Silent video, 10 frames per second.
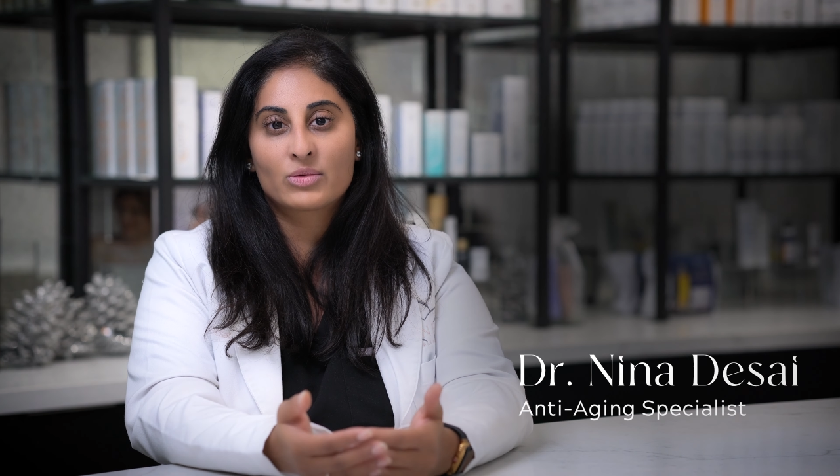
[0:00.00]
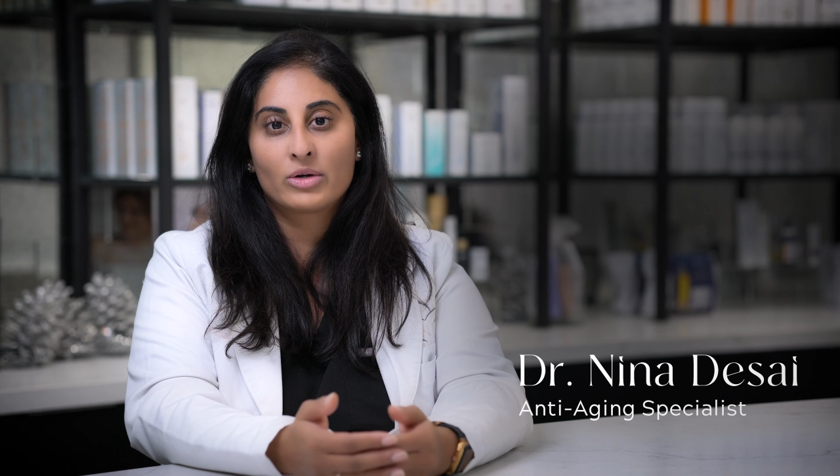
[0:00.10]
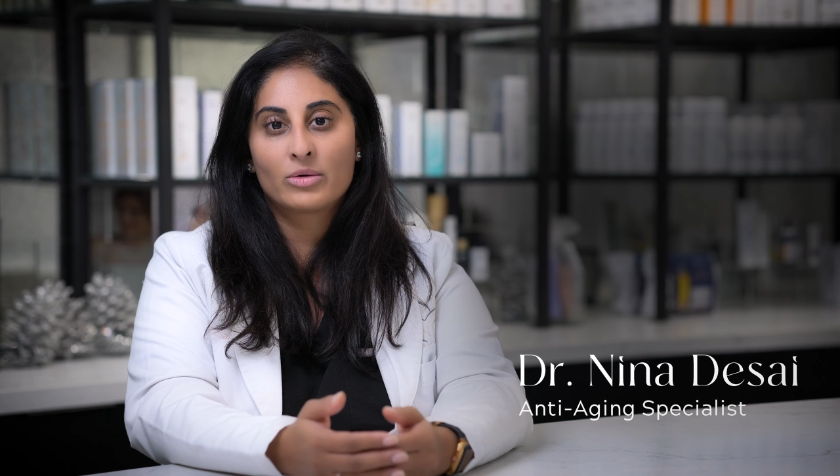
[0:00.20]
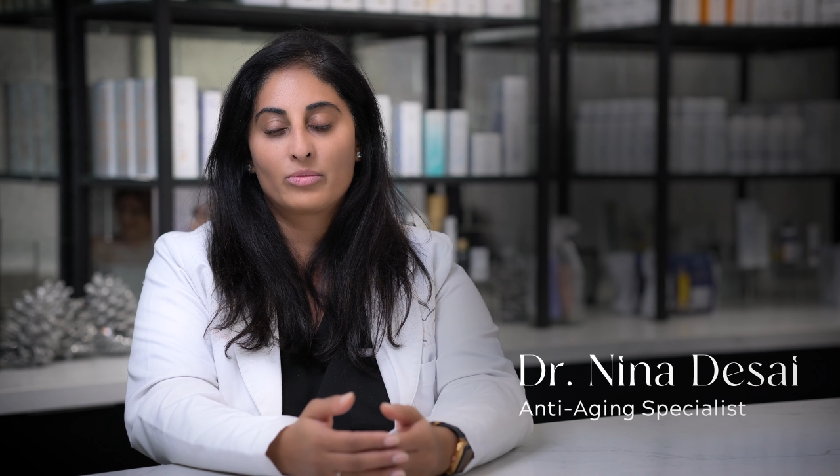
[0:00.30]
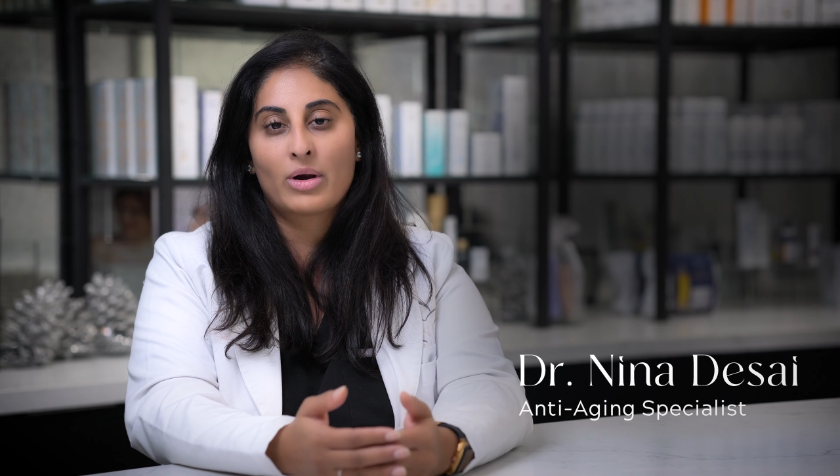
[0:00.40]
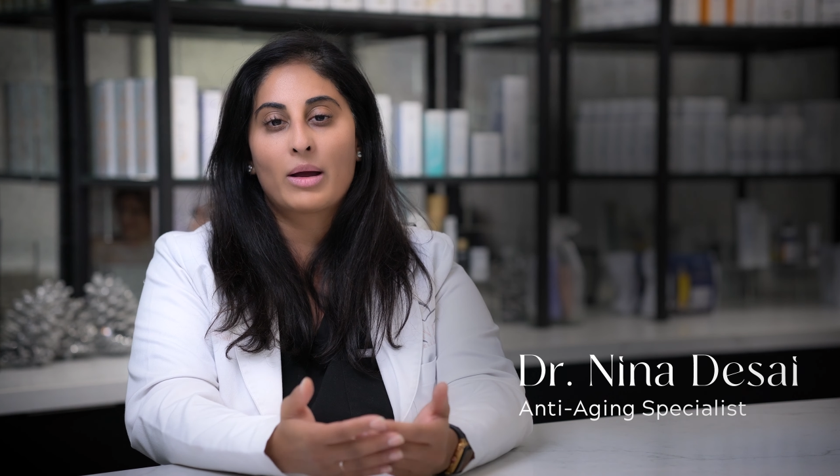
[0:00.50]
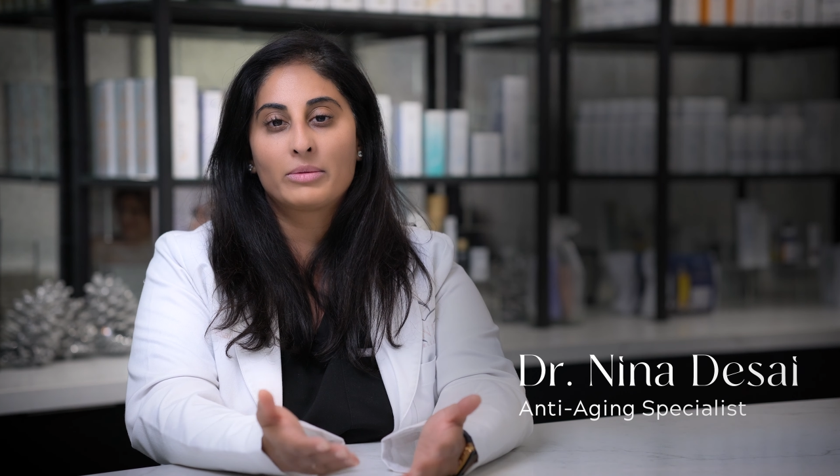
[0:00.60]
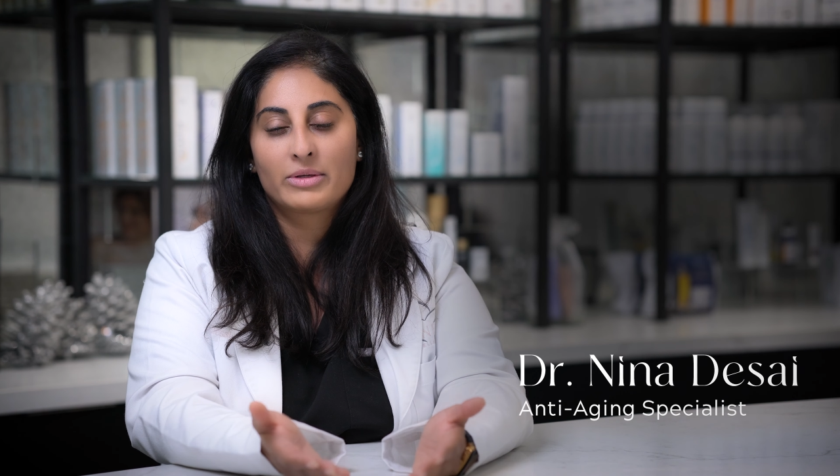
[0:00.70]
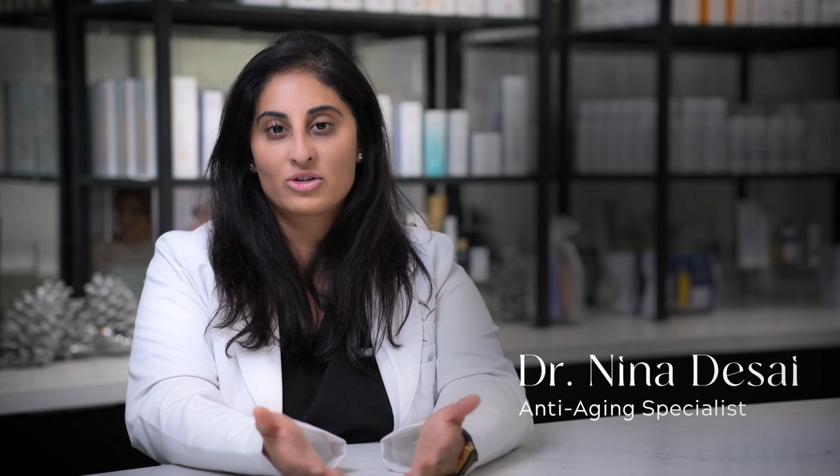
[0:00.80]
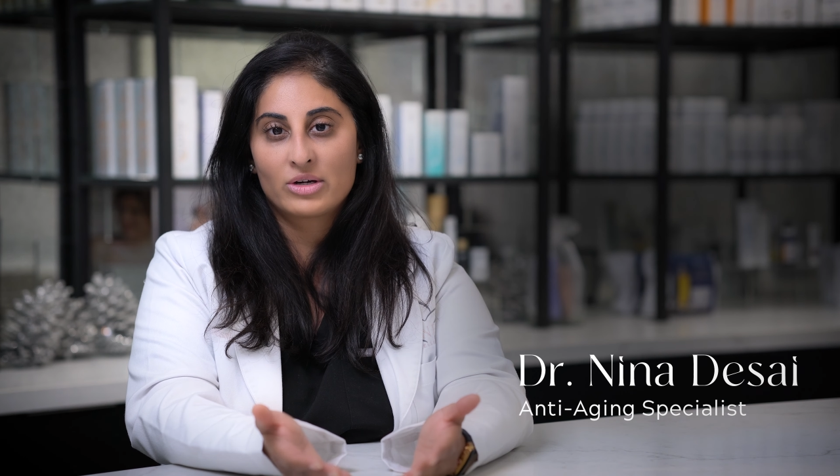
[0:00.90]
we're
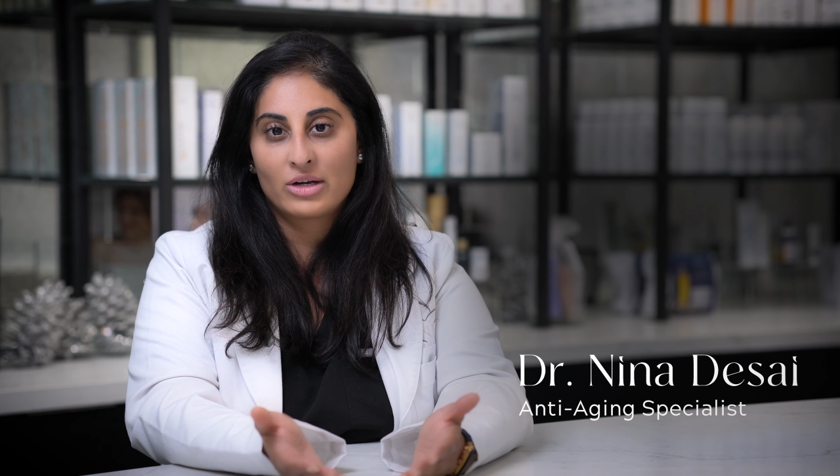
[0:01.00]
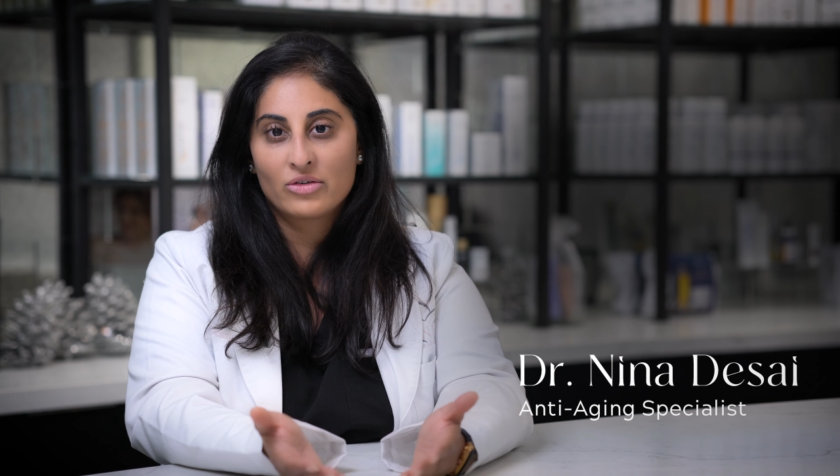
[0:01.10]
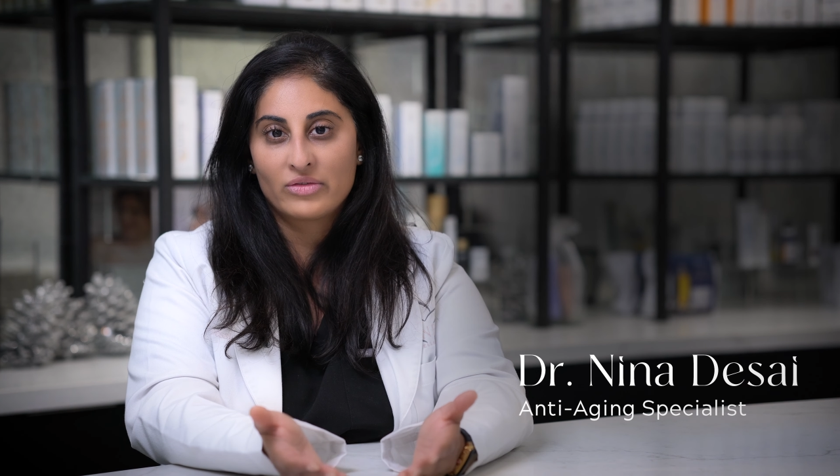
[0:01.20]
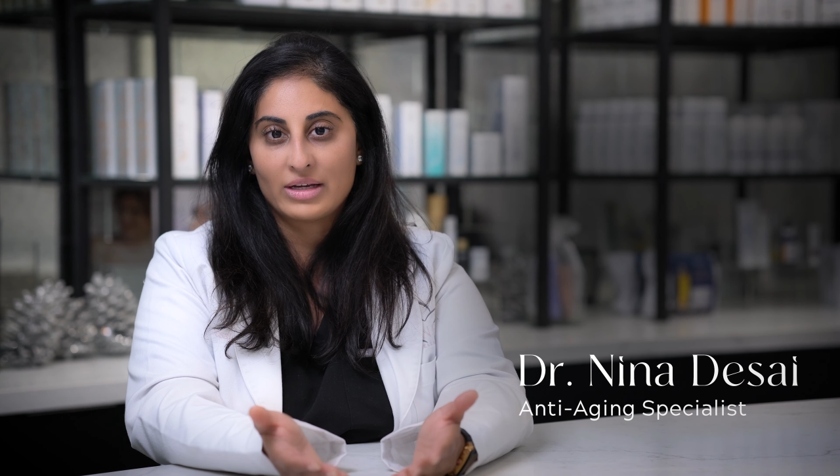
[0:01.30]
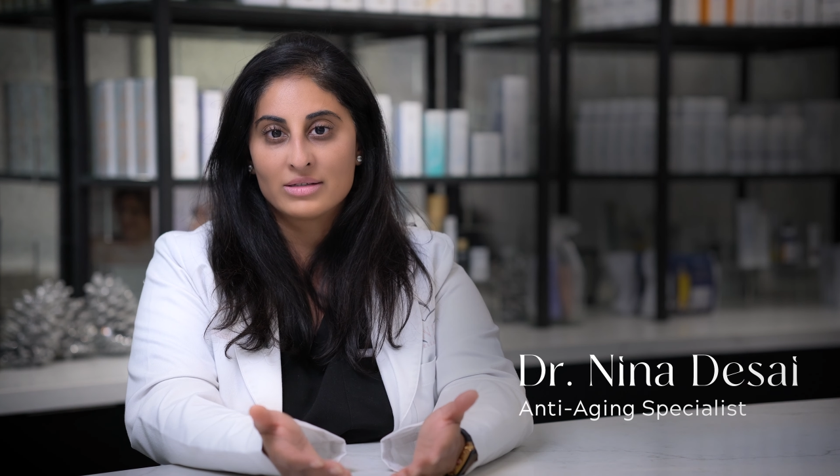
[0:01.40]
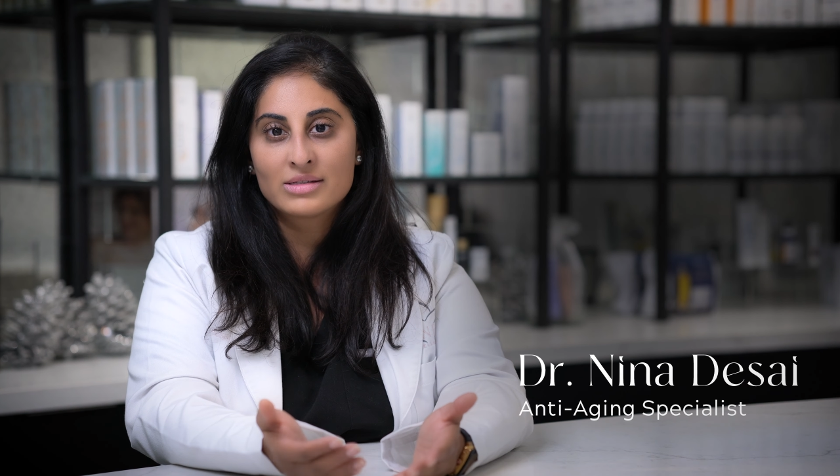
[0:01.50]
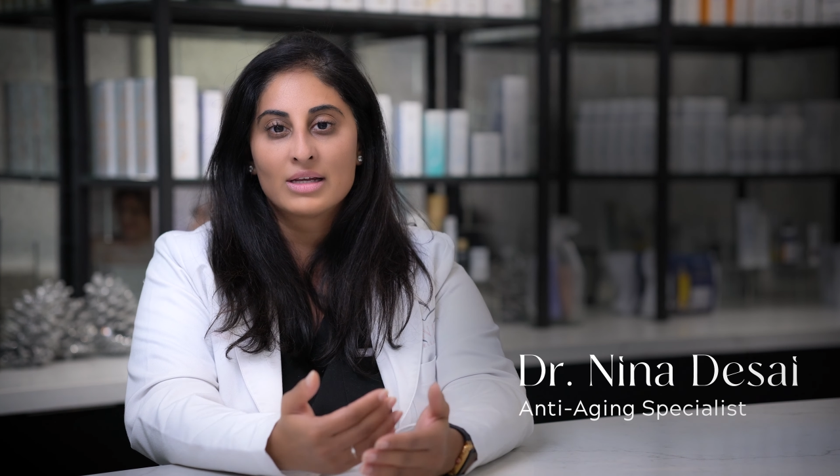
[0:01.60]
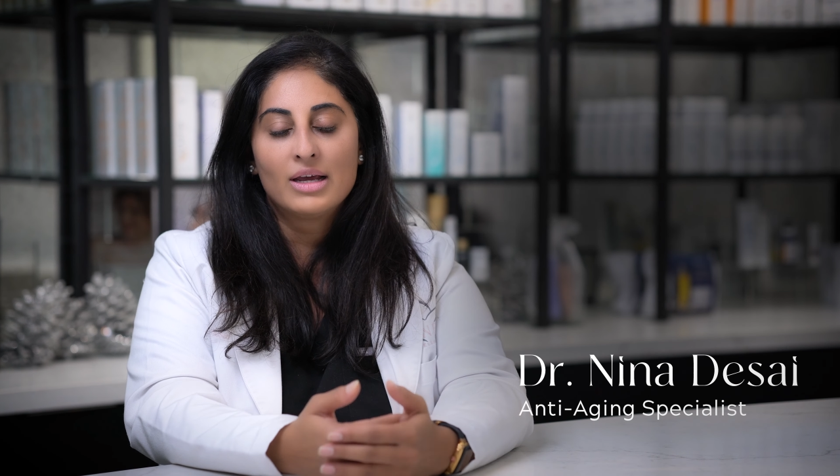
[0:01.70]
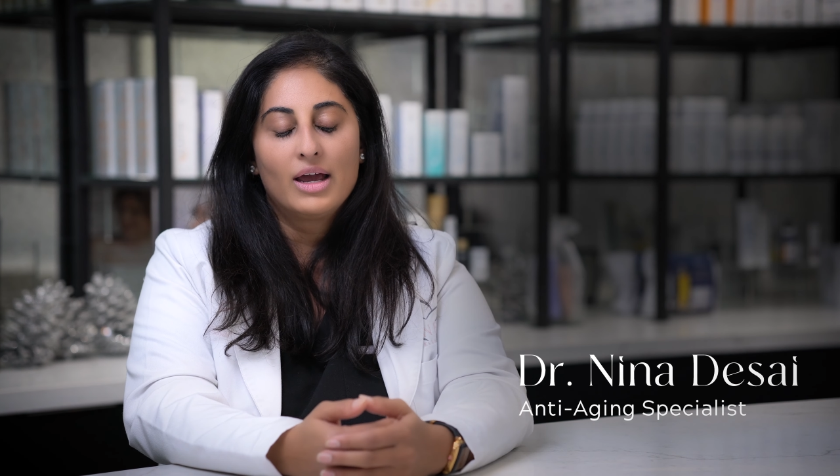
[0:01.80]
probably treating your veins,